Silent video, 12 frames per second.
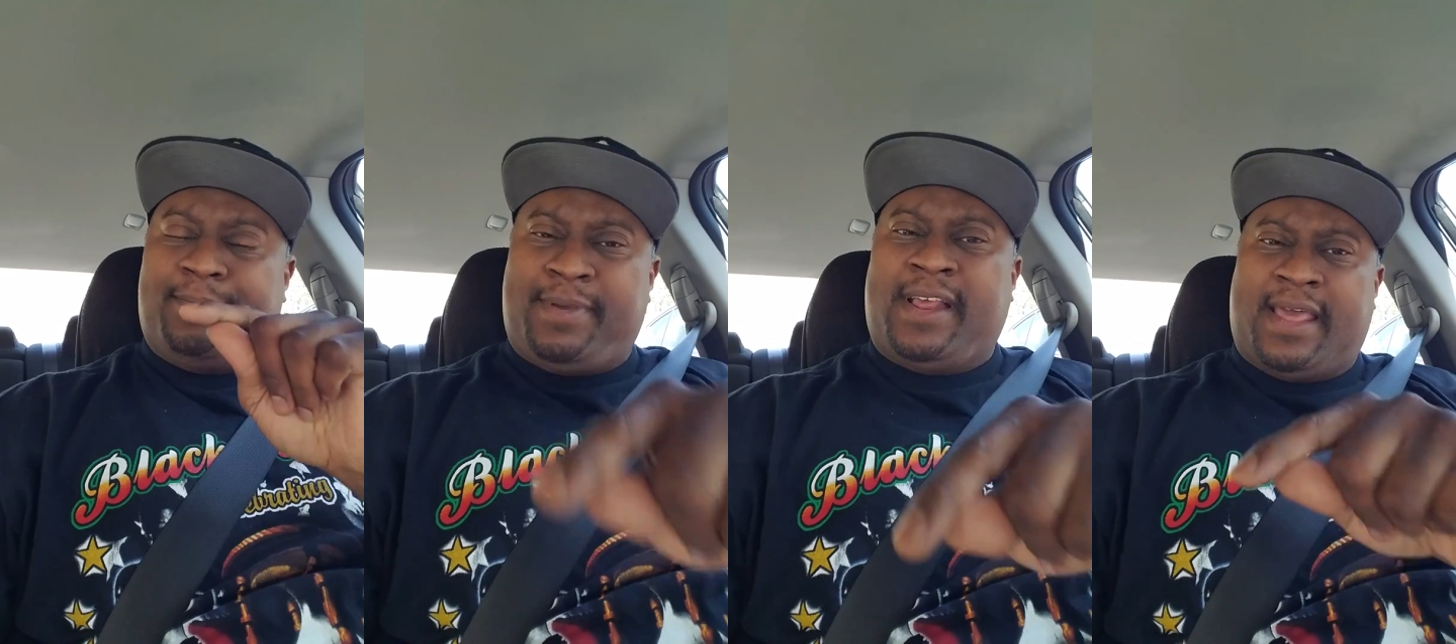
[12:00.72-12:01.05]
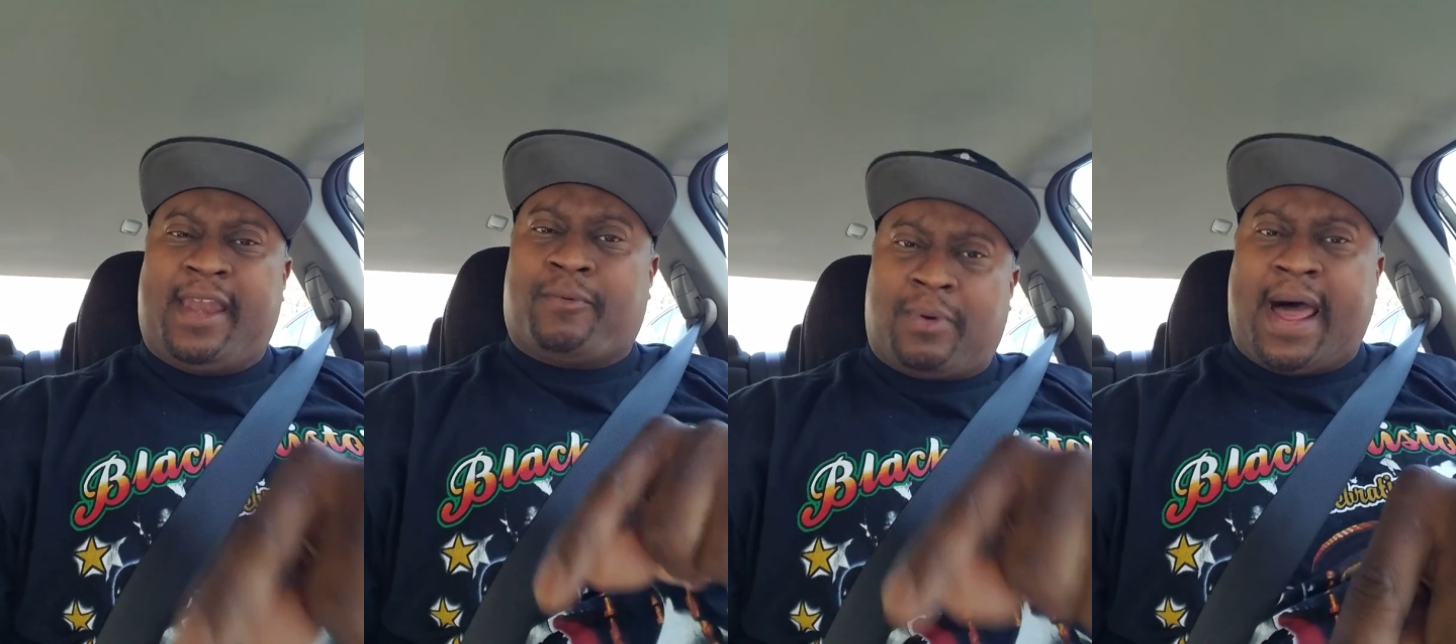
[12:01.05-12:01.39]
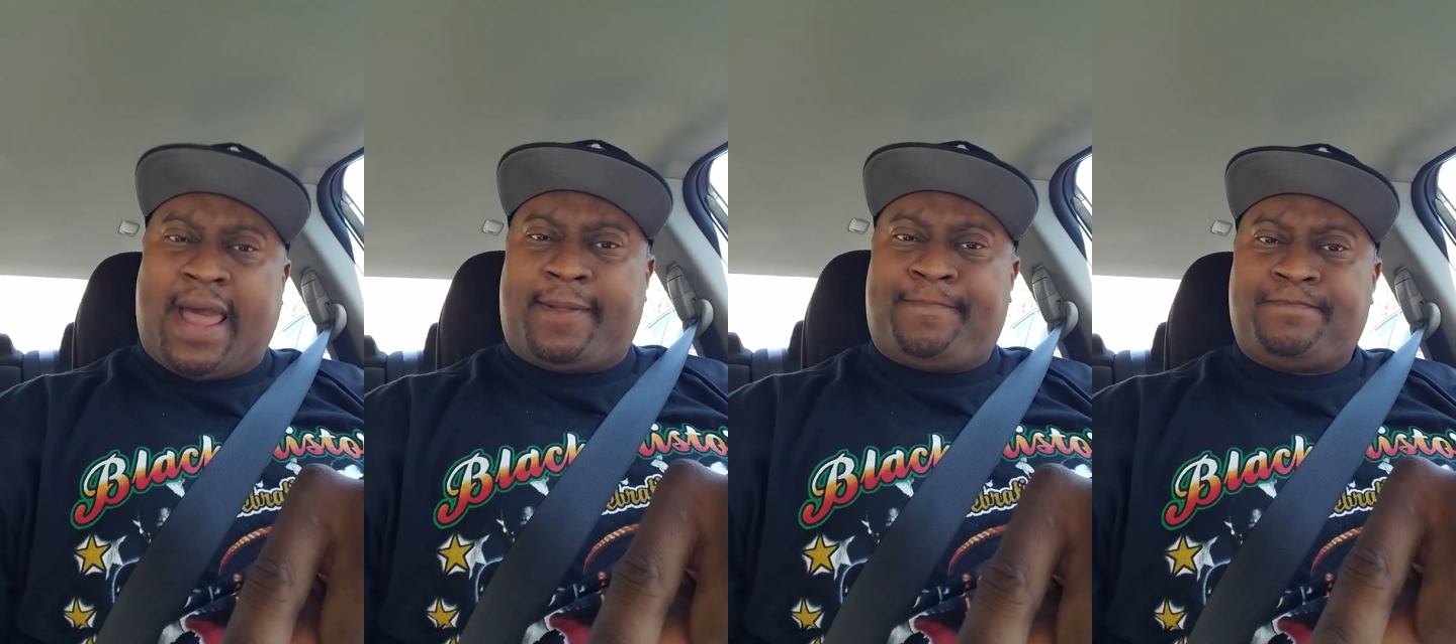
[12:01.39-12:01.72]
let it
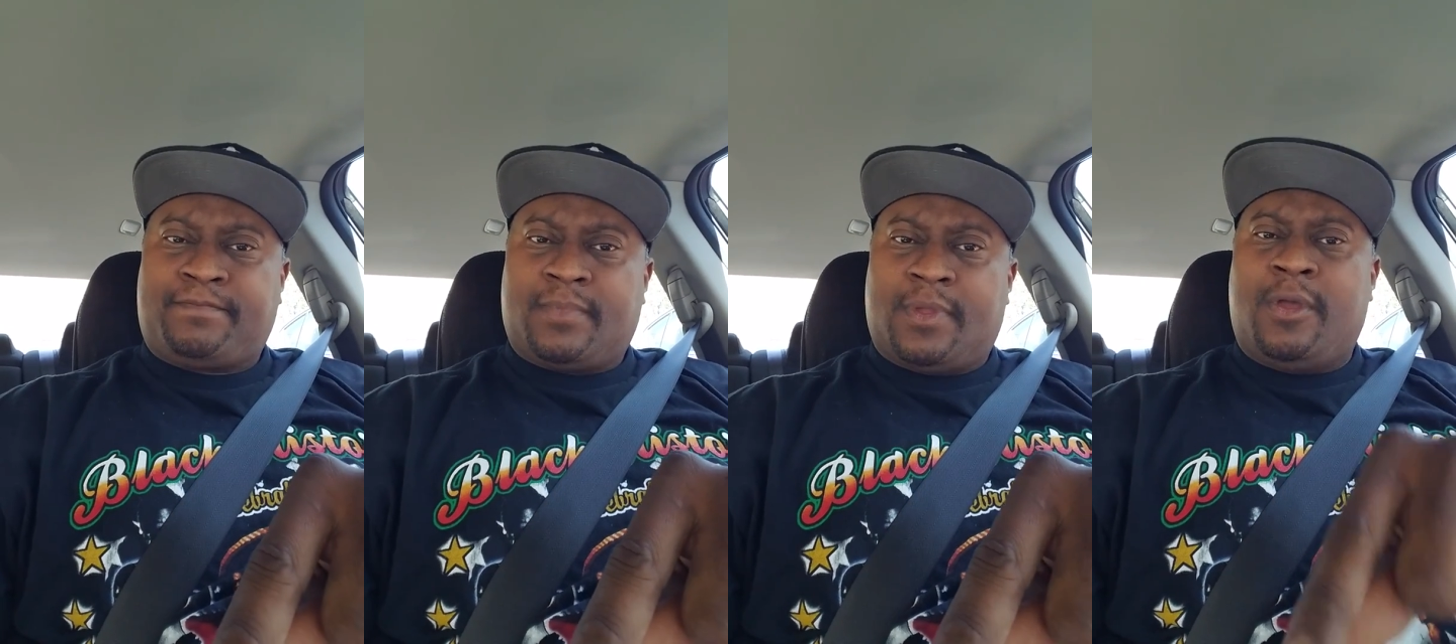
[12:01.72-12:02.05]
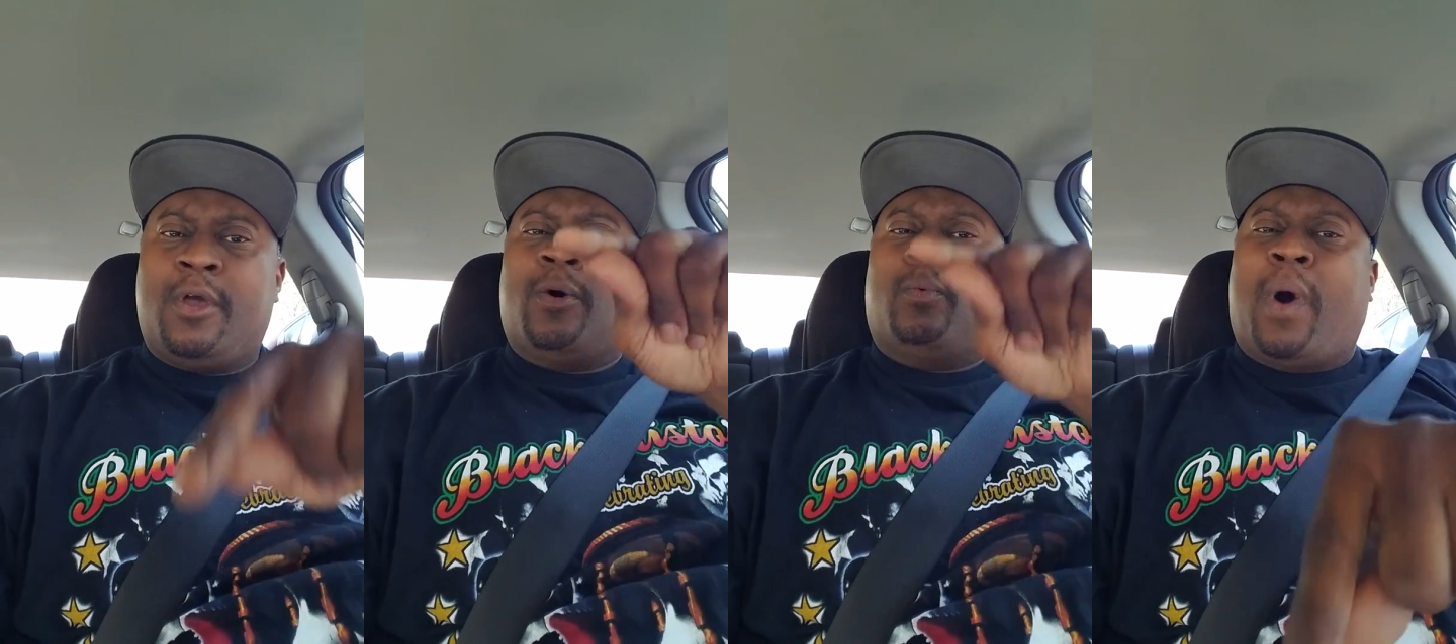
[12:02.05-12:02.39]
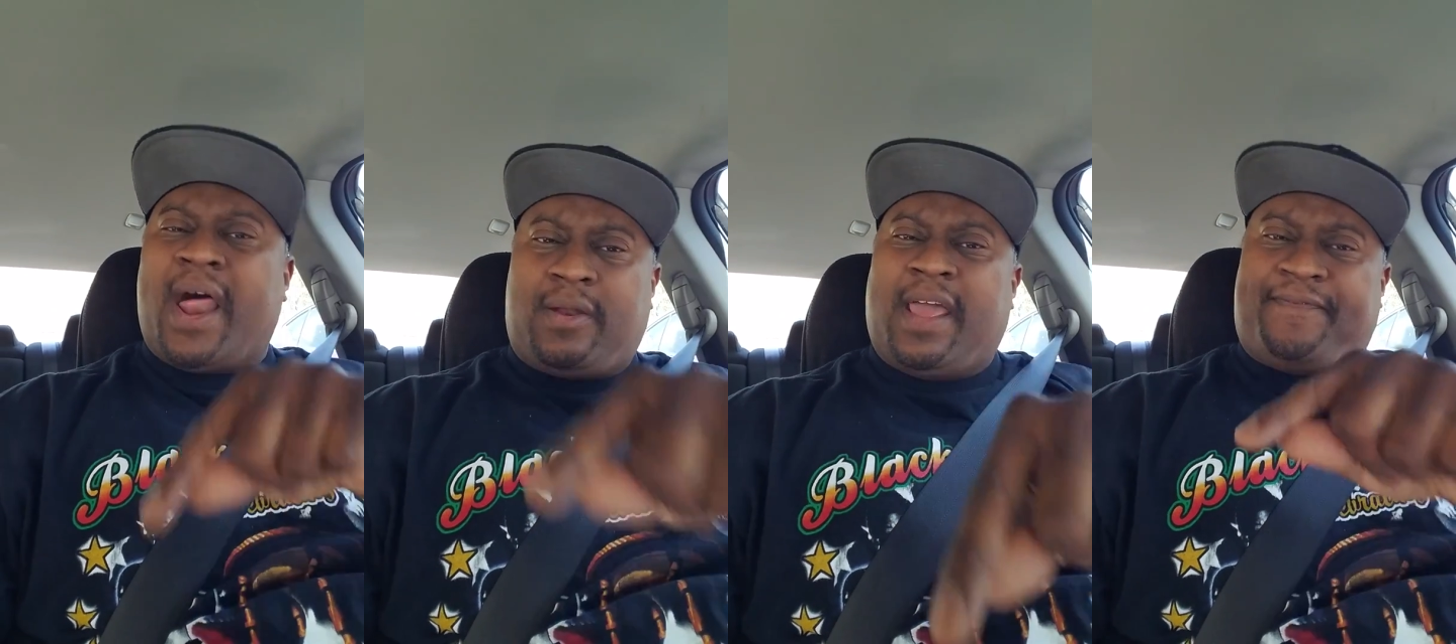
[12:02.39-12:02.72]
ride.
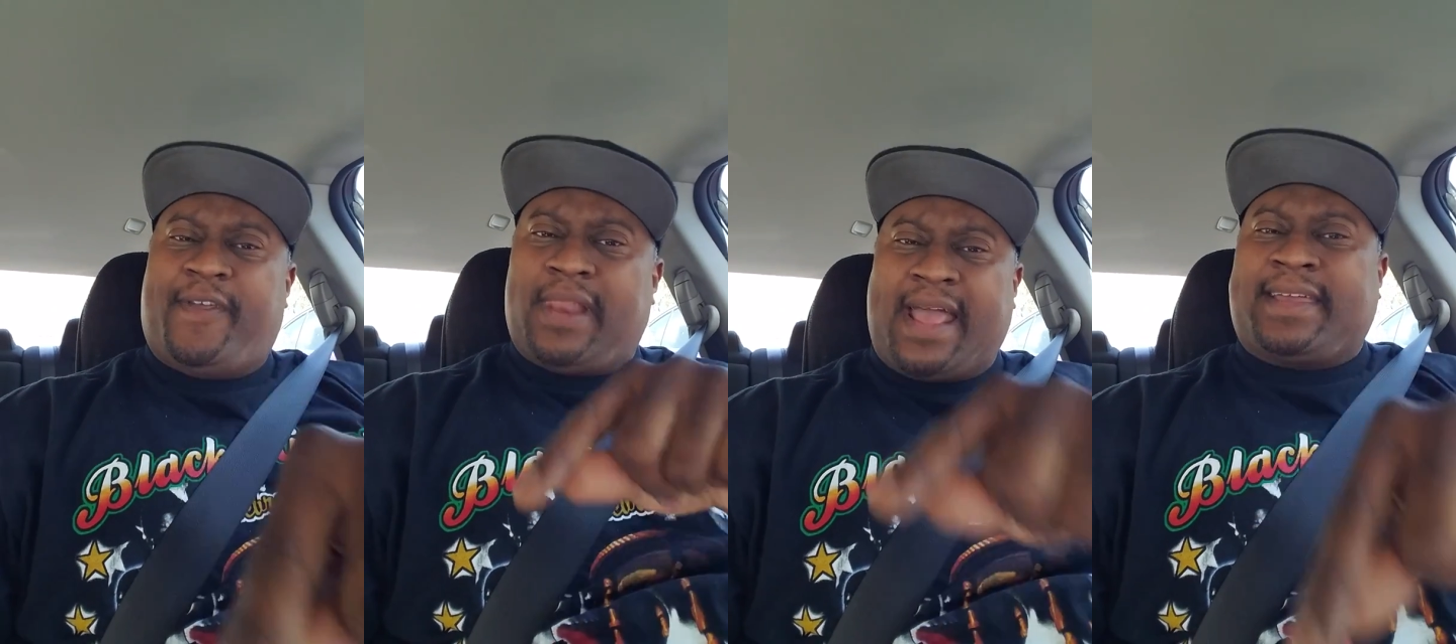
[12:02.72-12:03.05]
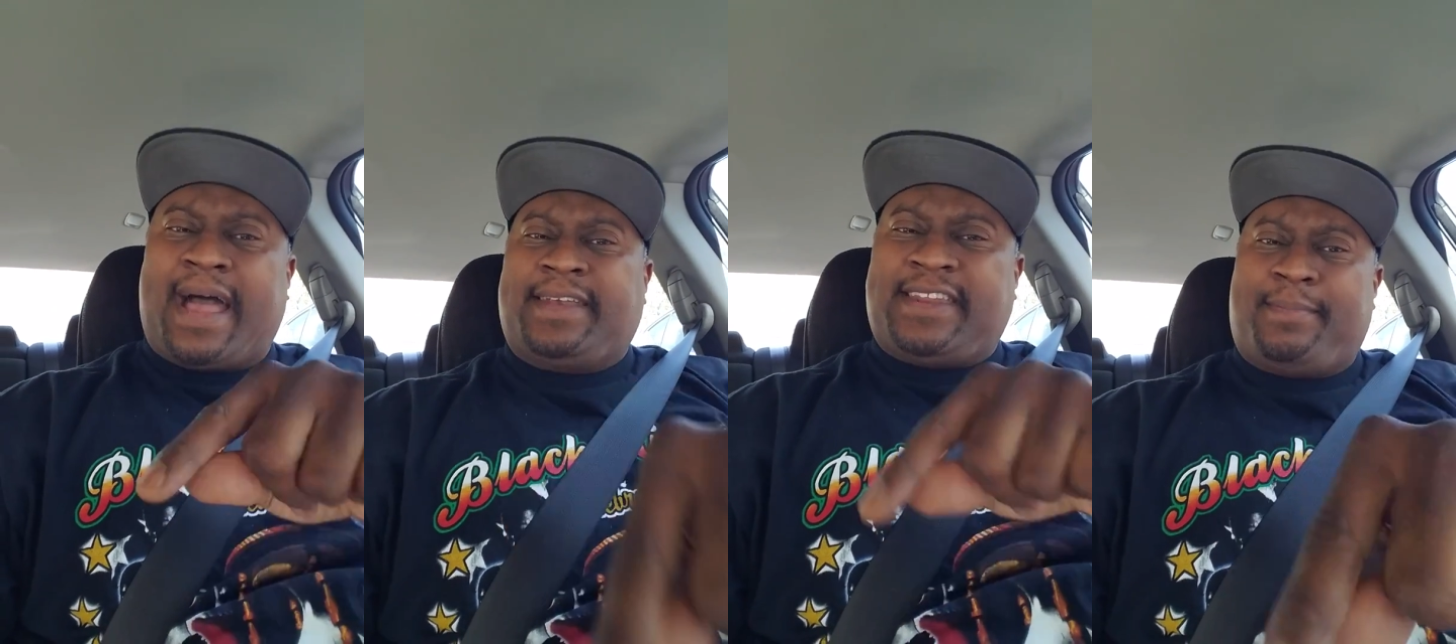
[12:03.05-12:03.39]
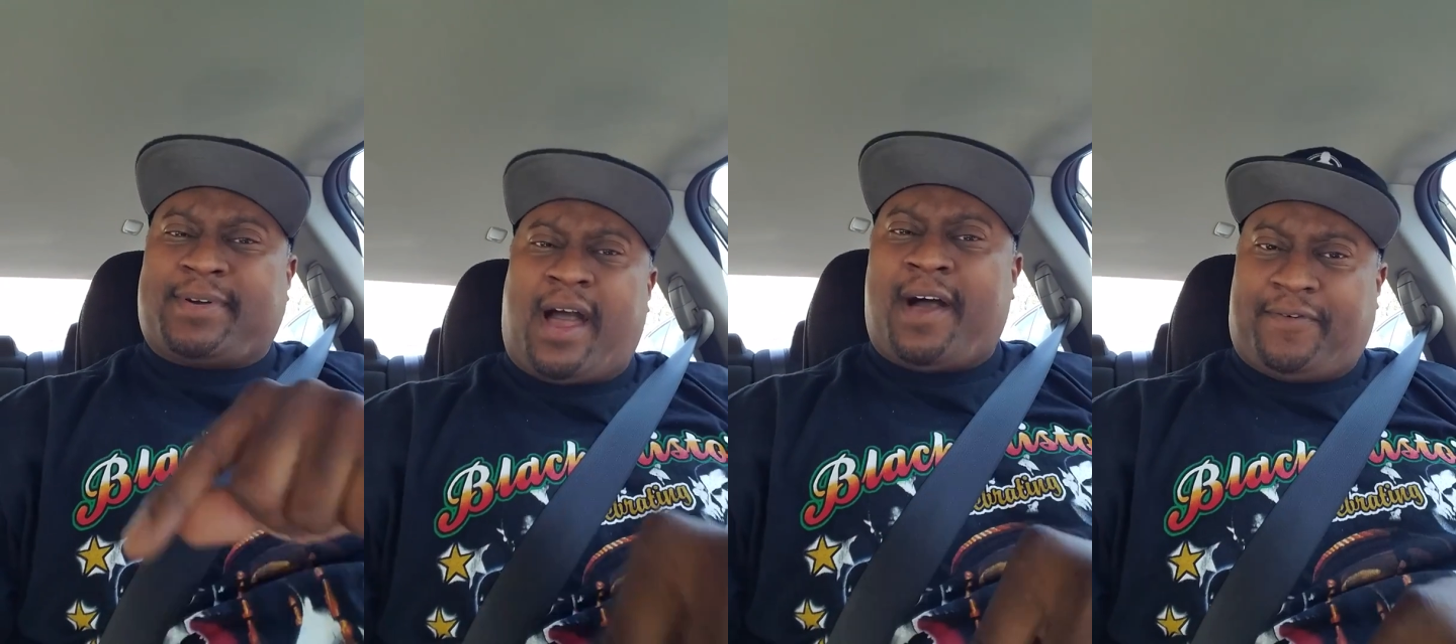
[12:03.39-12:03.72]
Why do they feel that goddamn
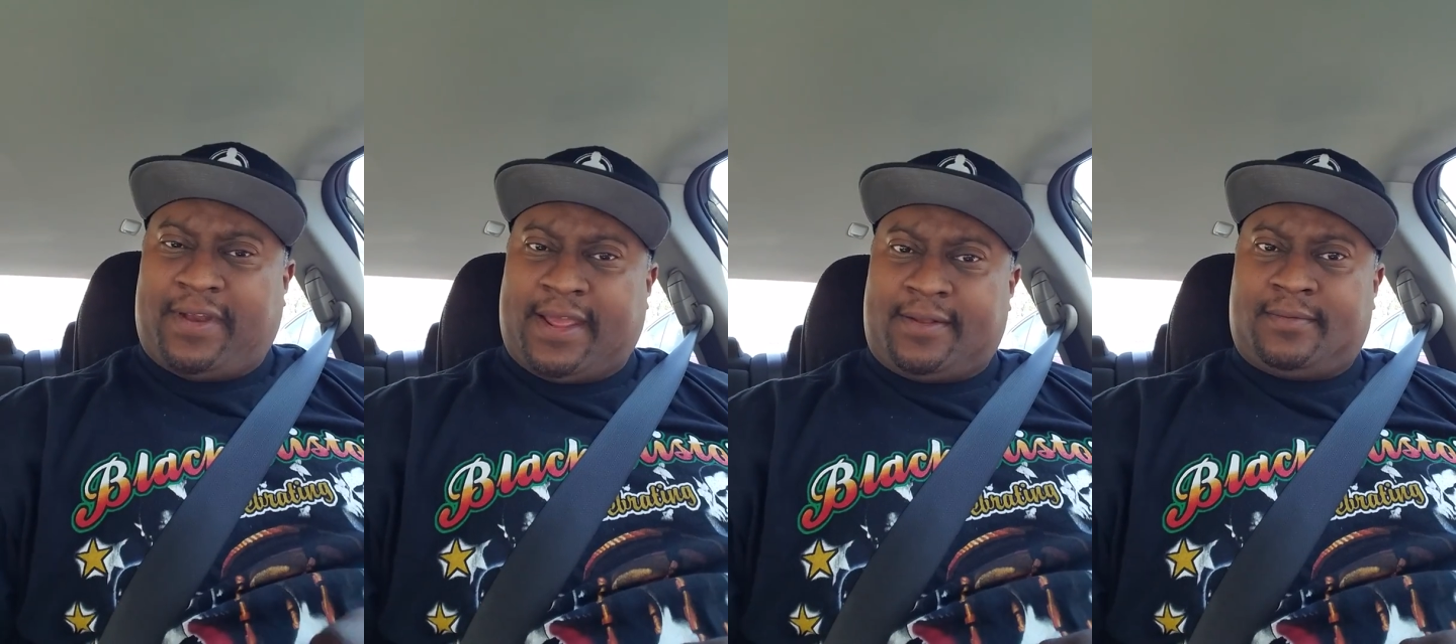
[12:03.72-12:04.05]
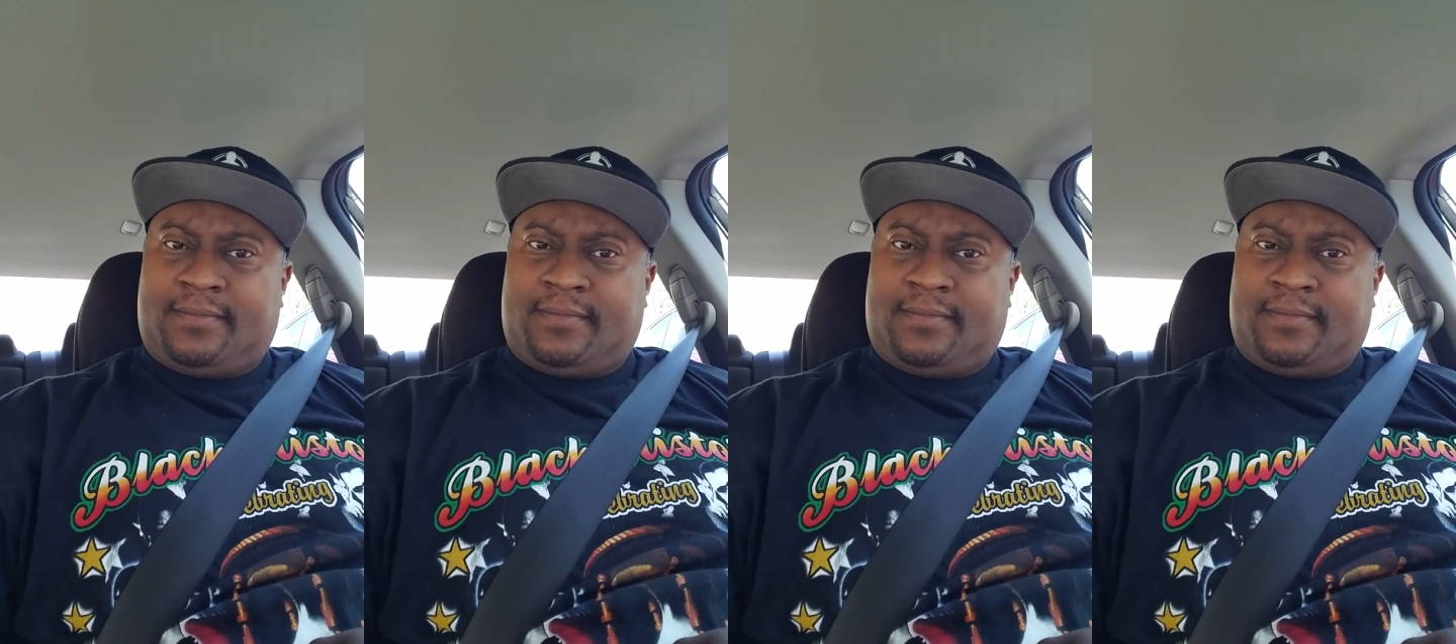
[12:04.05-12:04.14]
confident?